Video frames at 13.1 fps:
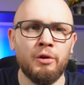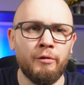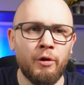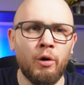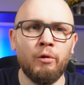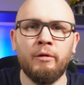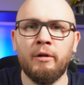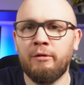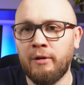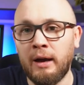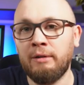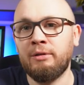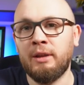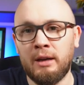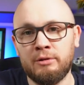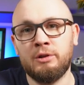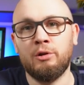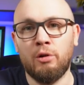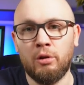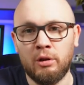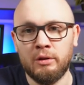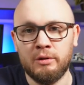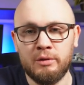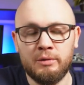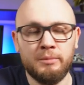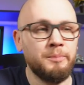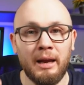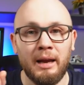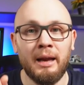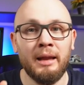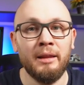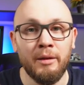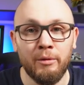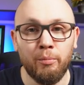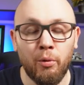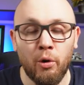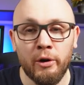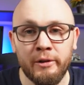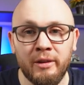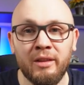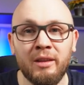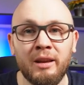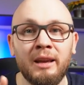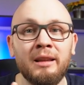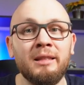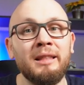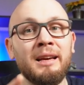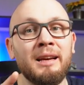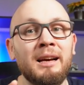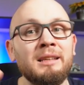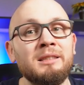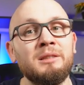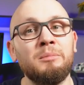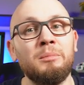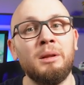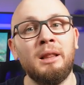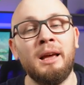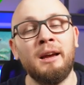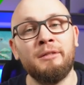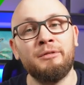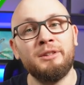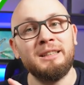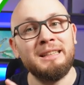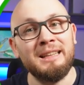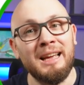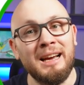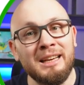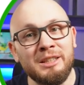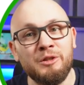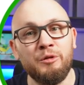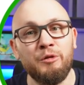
of over $5,000. And an important thing, the customer left nice